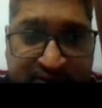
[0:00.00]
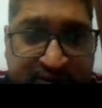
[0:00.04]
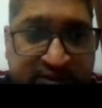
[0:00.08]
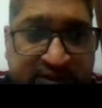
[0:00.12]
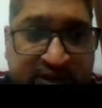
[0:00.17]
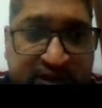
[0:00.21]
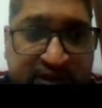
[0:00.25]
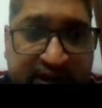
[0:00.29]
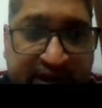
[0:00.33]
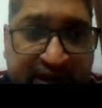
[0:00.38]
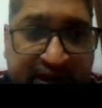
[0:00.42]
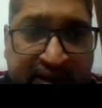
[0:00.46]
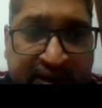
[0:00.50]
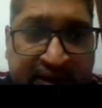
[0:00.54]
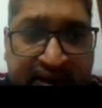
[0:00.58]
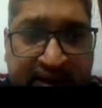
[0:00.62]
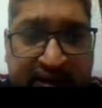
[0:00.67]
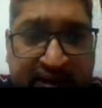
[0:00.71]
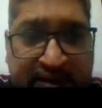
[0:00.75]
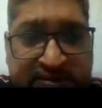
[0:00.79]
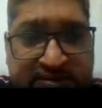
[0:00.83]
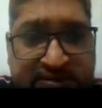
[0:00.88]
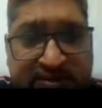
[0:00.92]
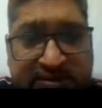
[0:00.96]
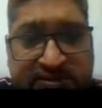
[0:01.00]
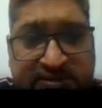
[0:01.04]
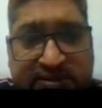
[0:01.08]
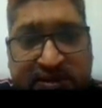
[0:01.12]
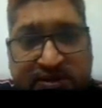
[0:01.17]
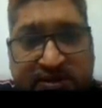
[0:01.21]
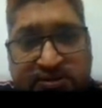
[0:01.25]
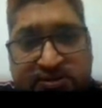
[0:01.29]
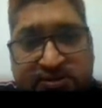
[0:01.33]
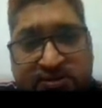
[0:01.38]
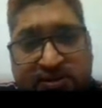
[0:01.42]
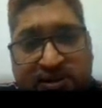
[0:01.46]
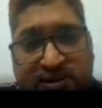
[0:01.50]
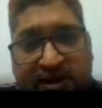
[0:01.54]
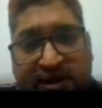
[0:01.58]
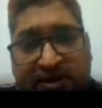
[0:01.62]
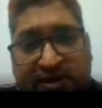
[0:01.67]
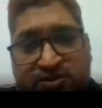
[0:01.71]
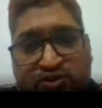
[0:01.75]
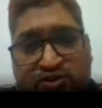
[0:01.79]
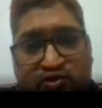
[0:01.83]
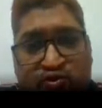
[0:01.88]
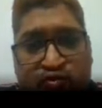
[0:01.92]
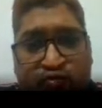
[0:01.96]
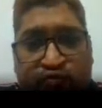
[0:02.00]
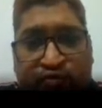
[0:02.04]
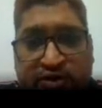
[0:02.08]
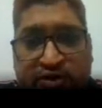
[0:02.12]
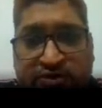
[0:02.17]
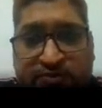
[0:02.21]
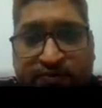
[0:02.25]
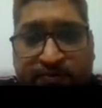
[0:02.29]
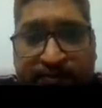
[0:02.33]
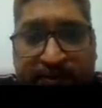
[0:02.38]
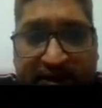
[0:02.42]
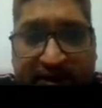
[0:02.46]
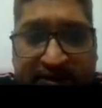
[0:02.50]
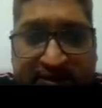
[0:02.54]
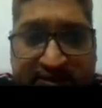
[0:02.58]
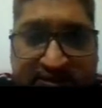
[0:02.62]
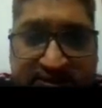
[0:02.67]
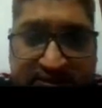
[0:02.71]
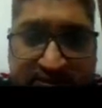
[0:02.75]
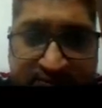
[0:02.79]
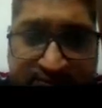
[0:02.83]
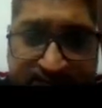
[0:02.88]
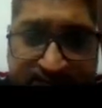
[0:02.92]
the technical decision as to which bricks